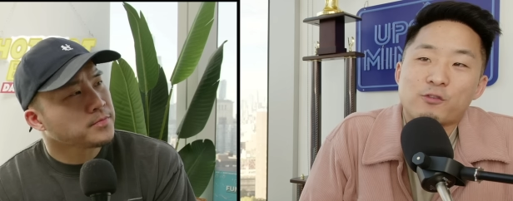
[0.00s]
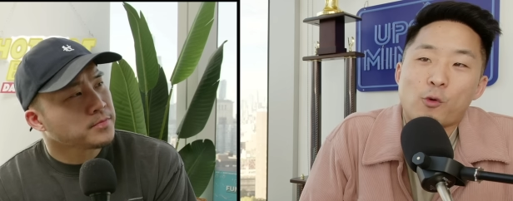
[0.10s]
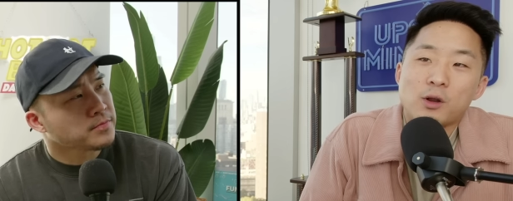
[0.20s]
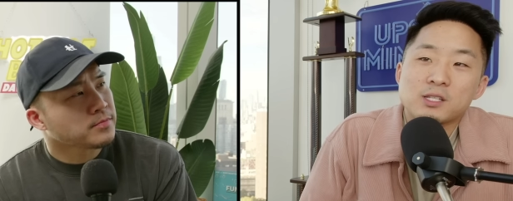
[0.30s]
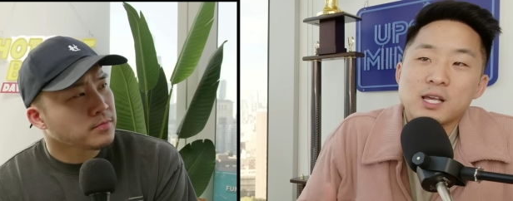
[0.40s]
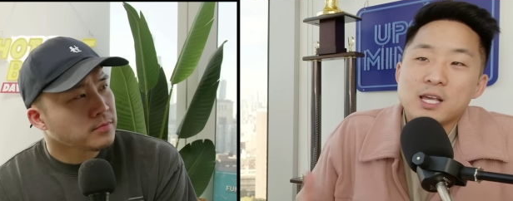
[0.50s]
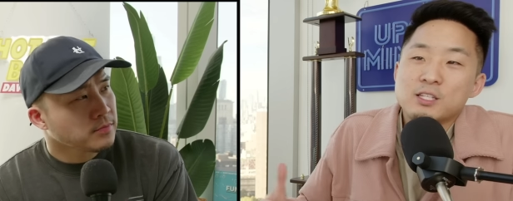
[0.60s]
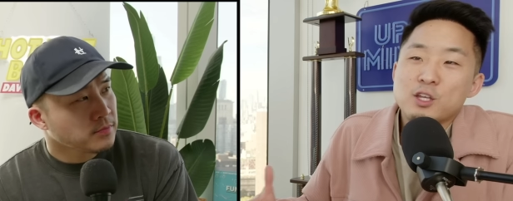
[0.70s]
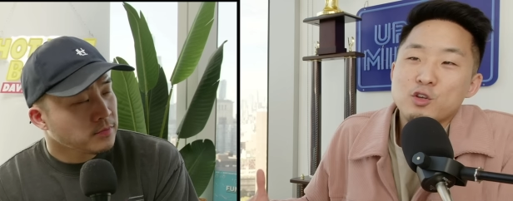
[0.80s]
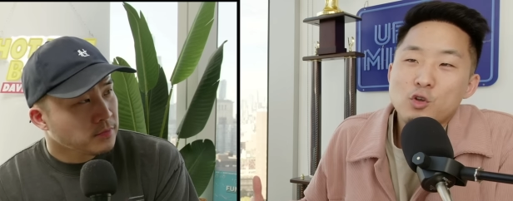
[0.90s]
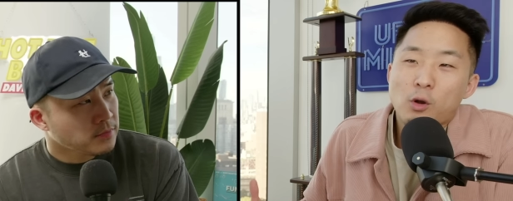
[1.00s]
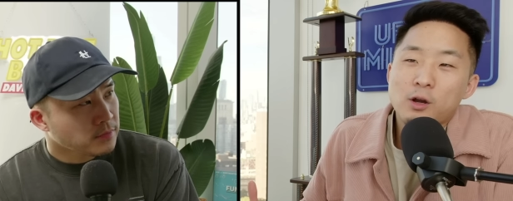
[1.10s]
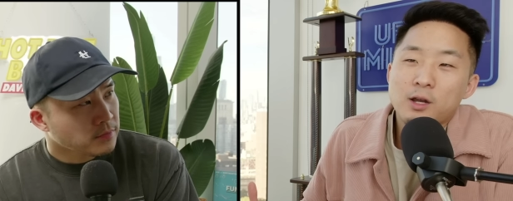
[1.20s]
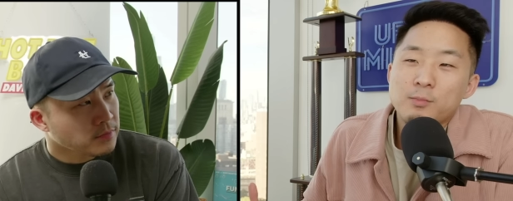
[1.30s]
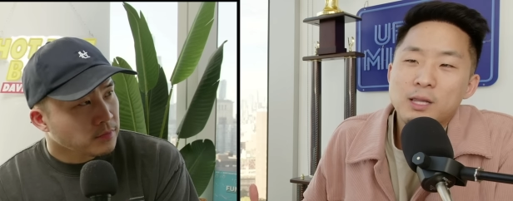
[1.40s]
Speaker 1: for us. Is the New
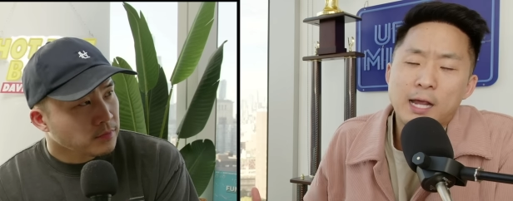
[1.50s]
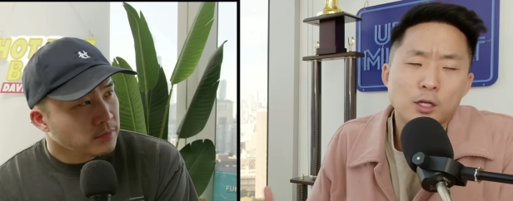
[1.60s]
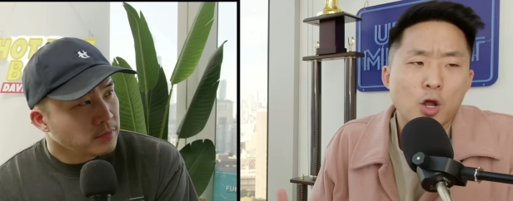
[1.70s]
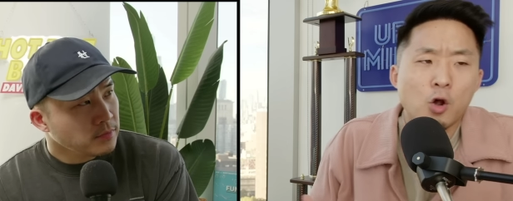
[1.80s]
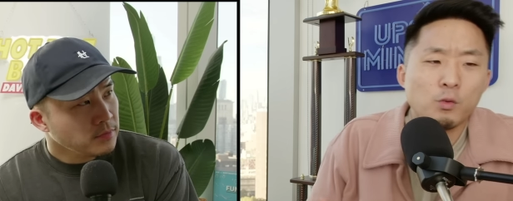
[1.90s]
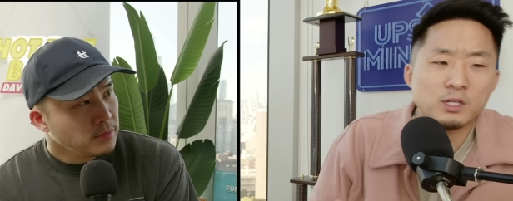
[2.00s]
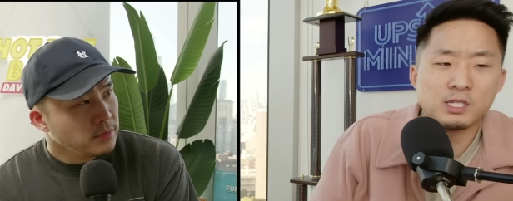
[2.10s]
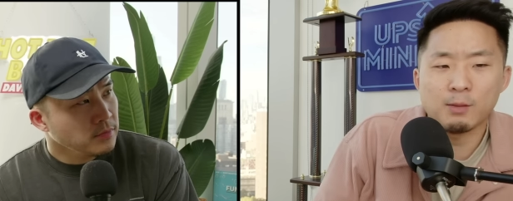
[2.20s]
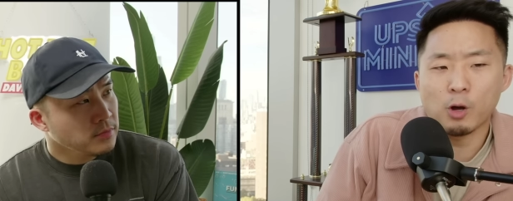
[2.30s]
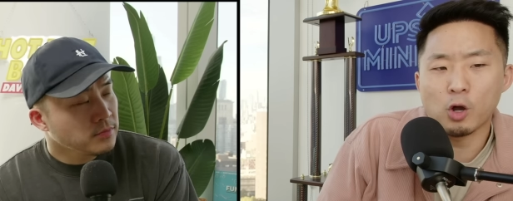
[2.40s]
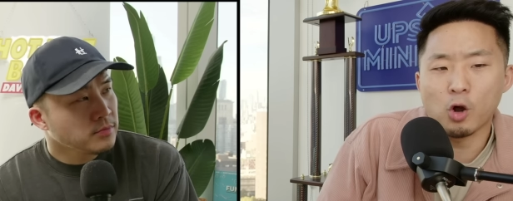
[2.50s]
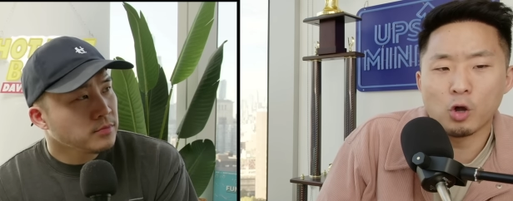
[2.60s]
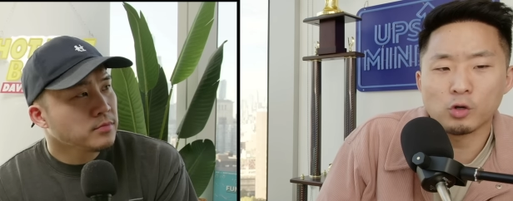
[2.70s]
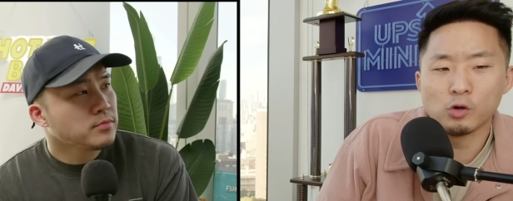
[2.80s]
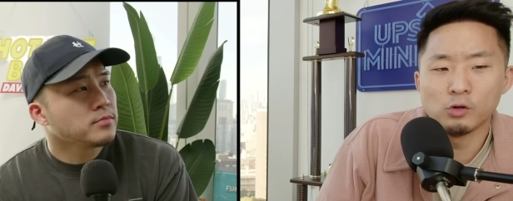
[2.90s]
Yorker going to be like, no, we stand by our
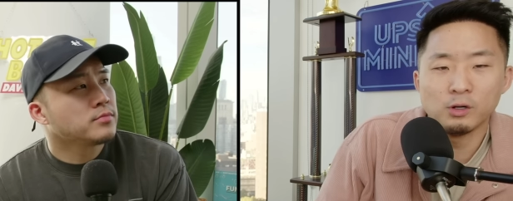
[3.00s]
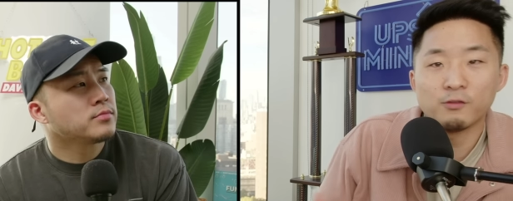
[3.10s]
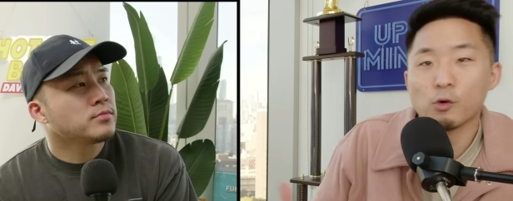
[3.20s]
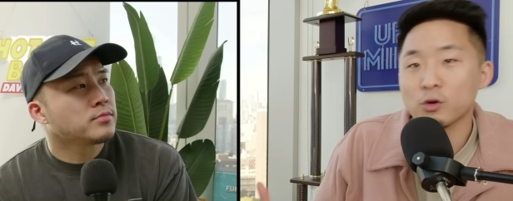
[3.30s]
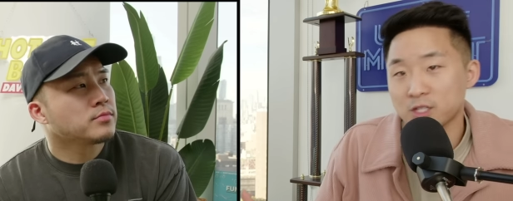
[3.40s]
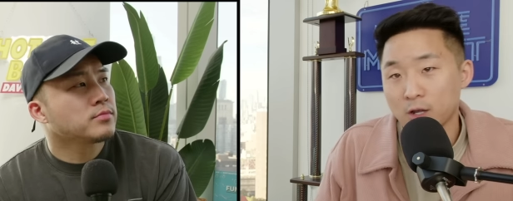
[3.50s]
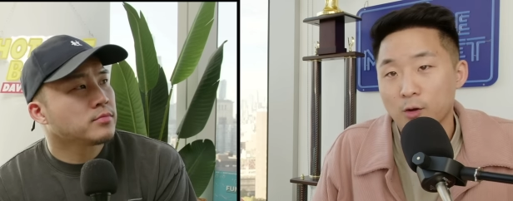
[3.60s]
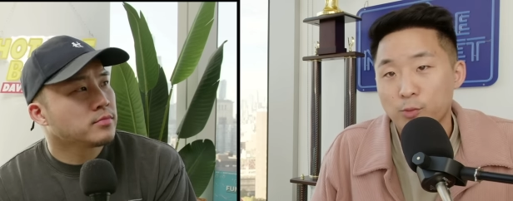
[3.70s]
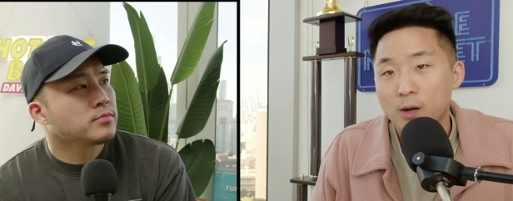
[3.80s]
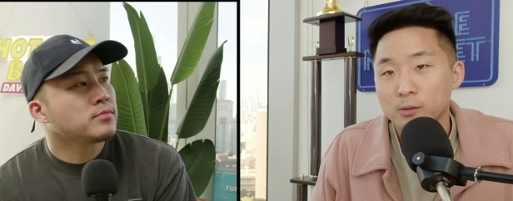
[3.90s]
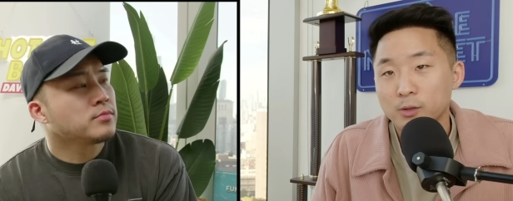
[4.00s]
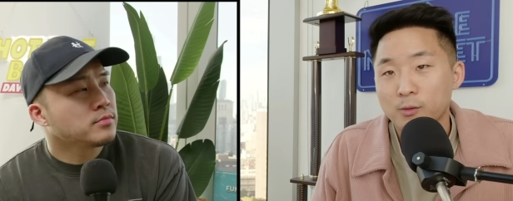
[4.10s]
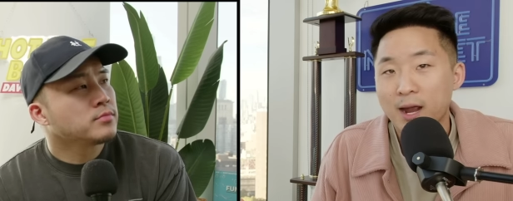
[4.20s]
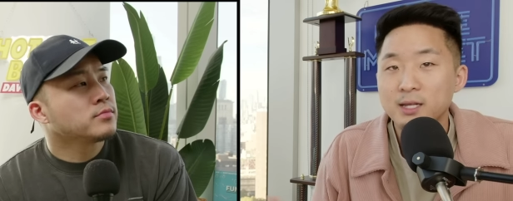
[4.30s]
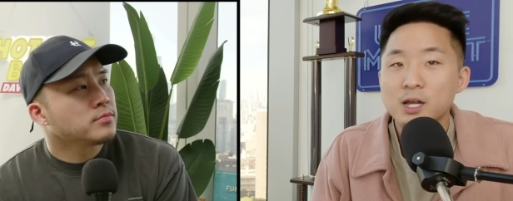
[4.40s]
article? Of course they are, probably,
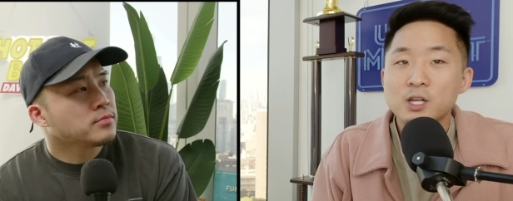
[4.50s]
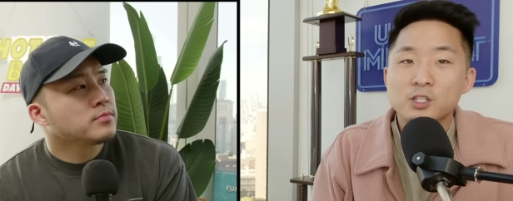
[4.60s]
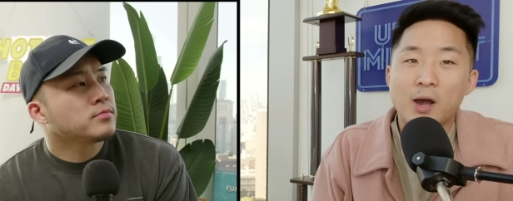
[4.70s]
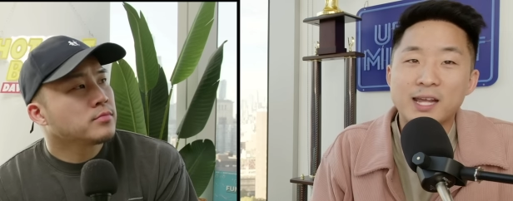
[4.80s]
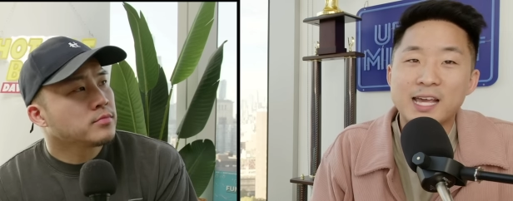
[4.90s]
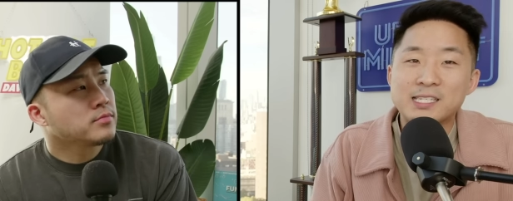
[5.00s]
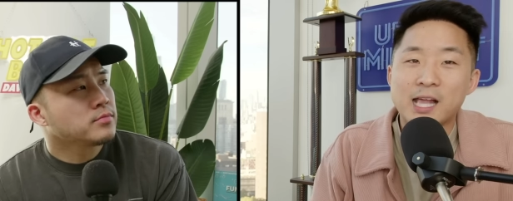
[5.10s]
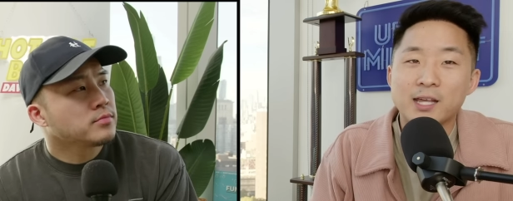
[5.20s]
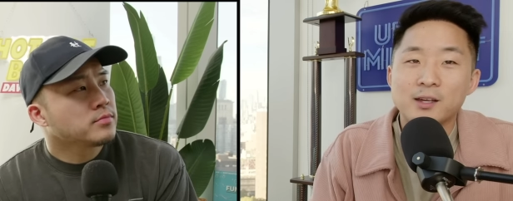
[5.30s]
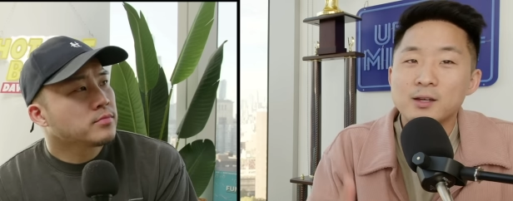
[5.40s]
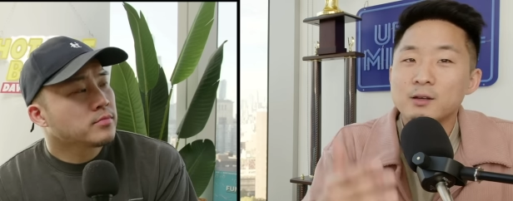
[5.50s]
right? So I guess, like,